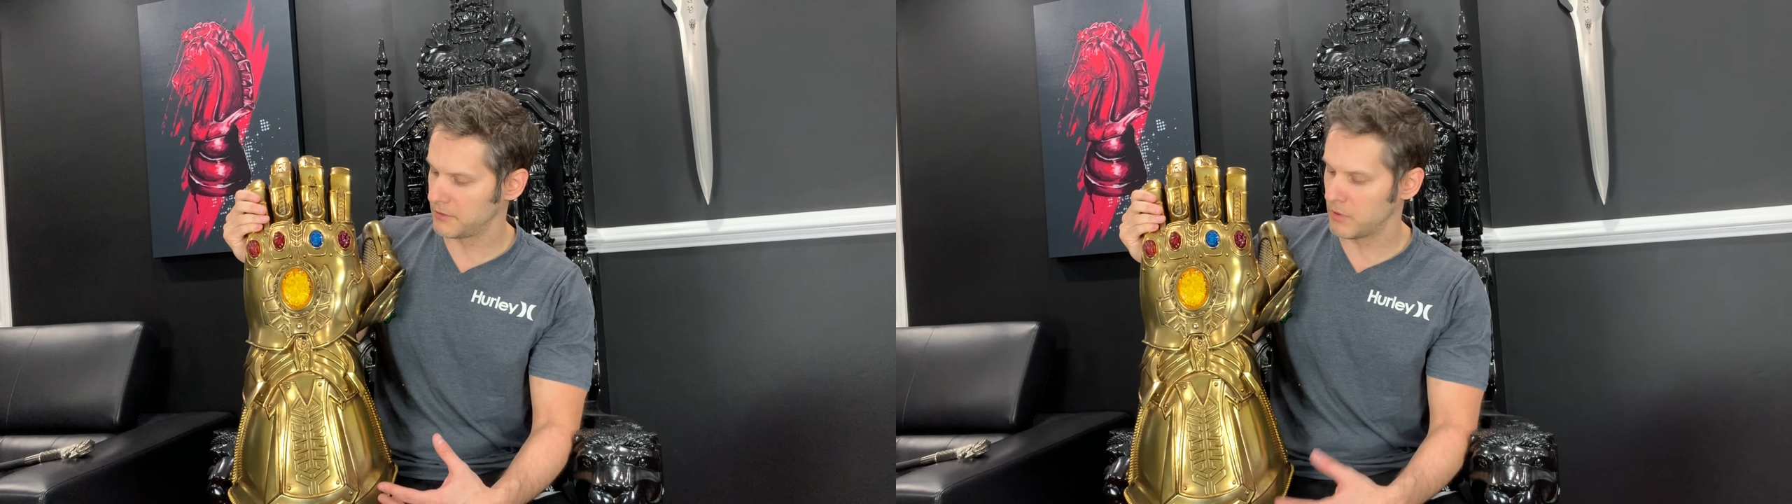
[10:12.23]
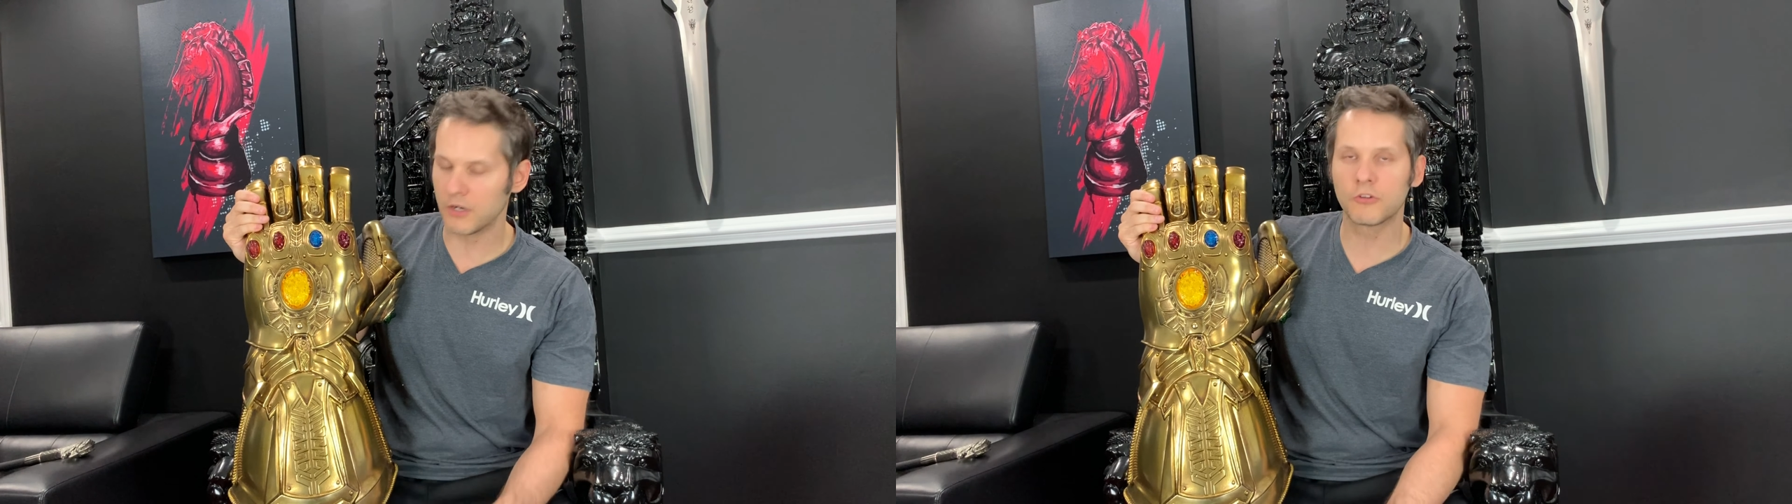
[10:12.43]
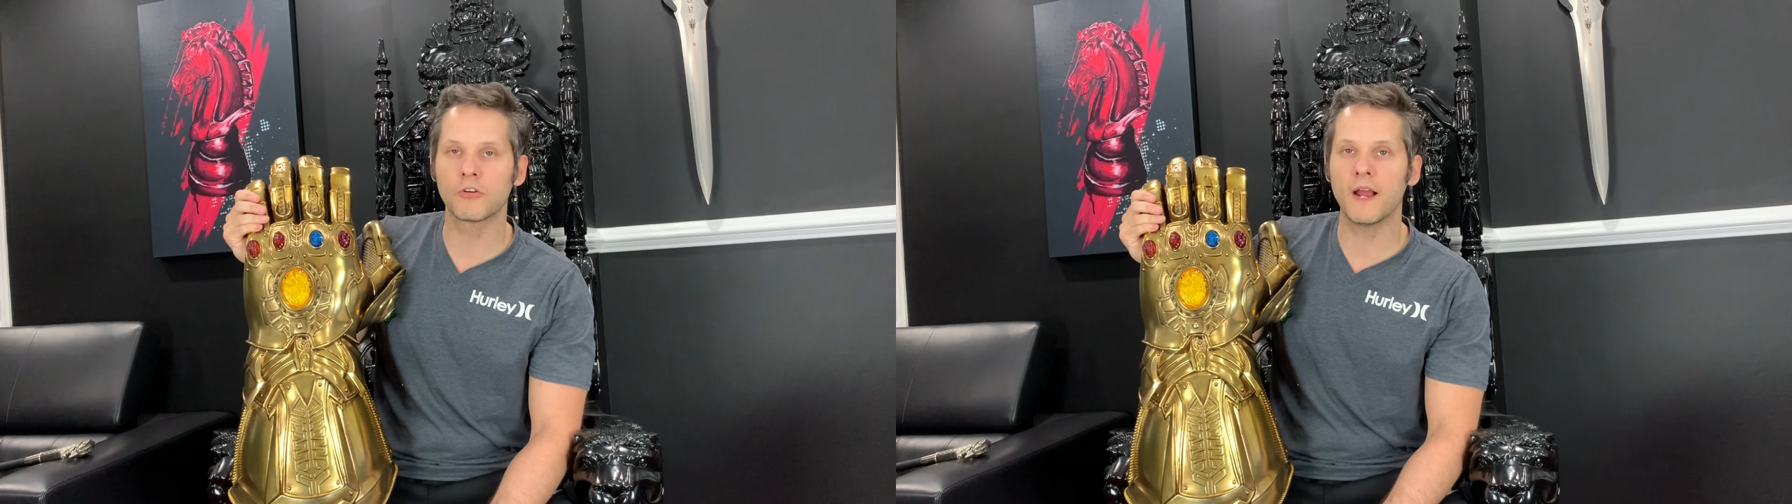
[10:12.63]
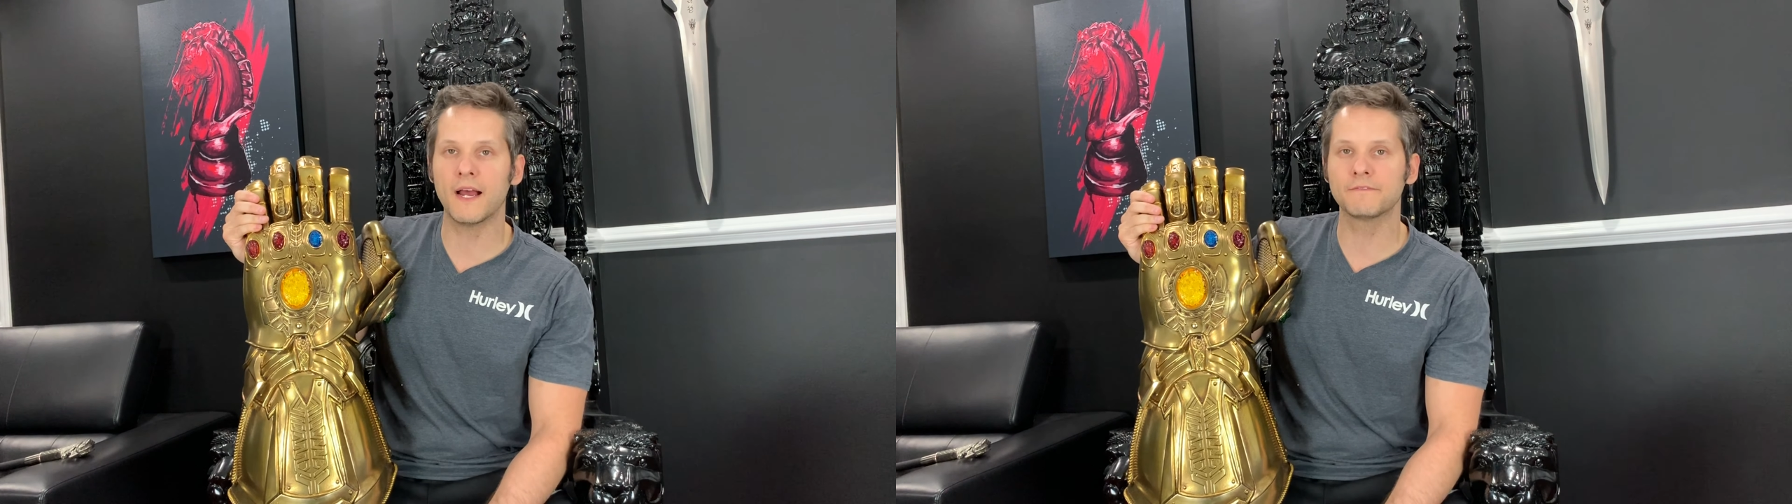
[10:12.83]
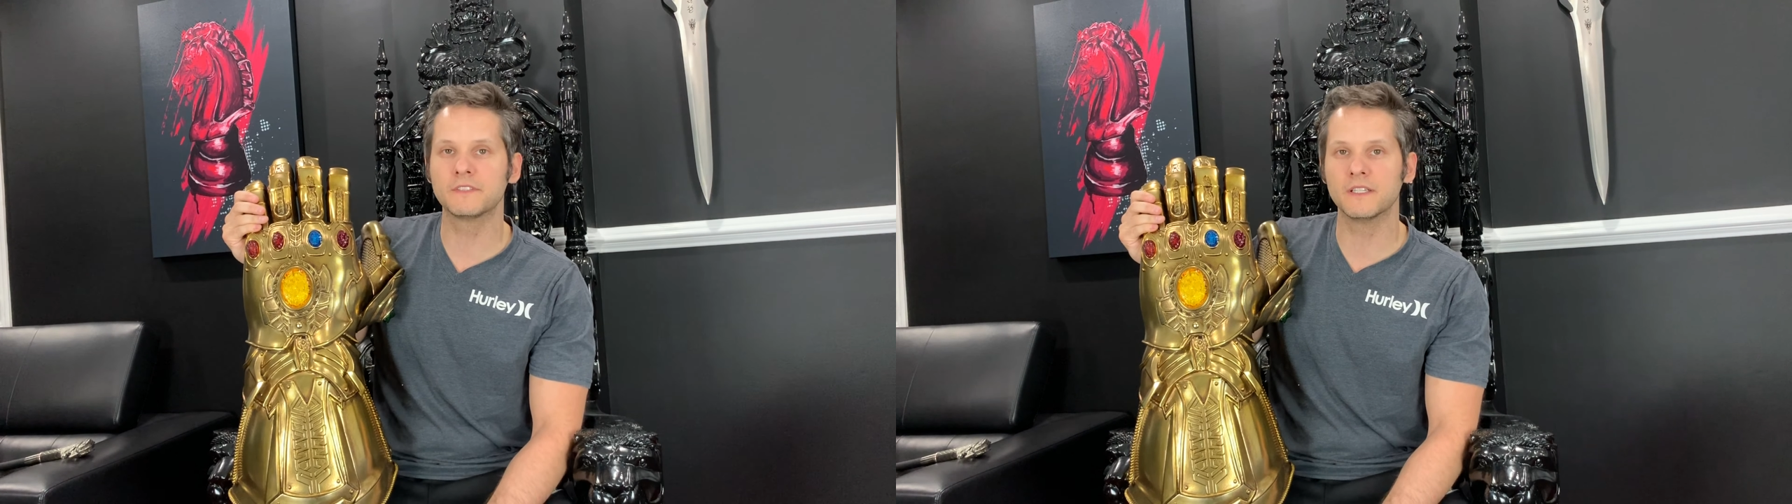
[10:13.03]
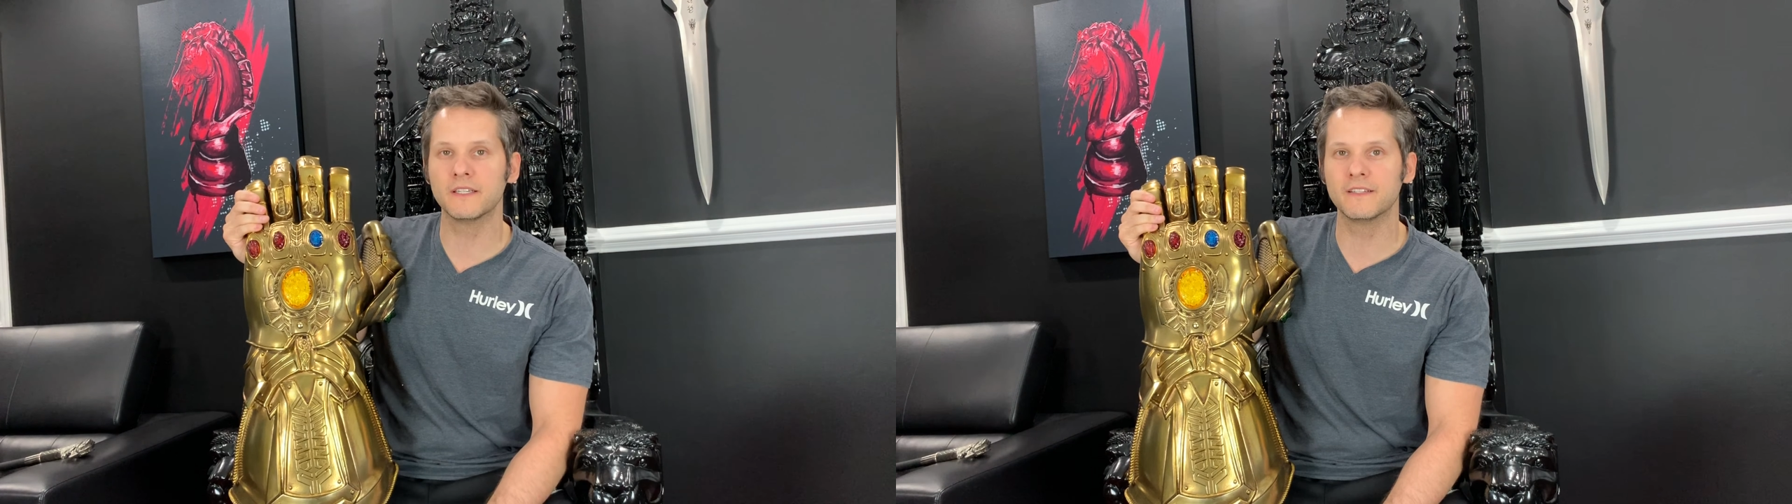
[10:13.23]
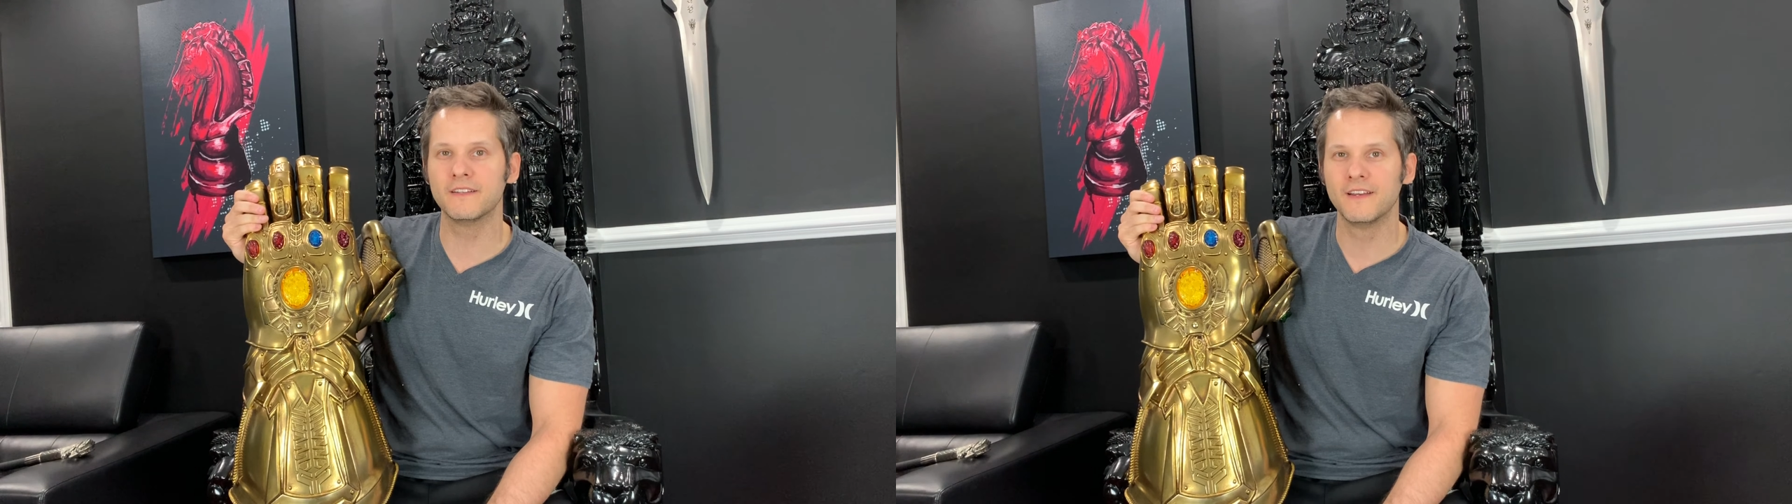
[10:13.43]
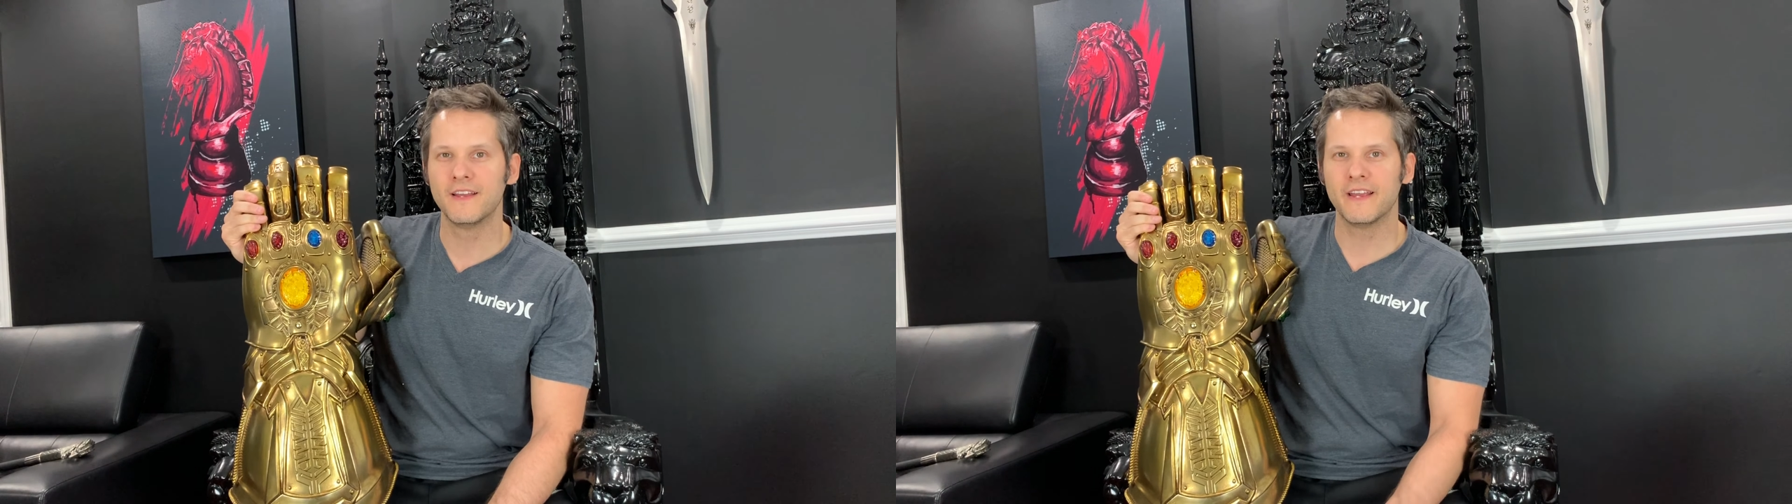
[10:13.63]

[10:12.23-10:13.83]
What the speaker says: well crafted.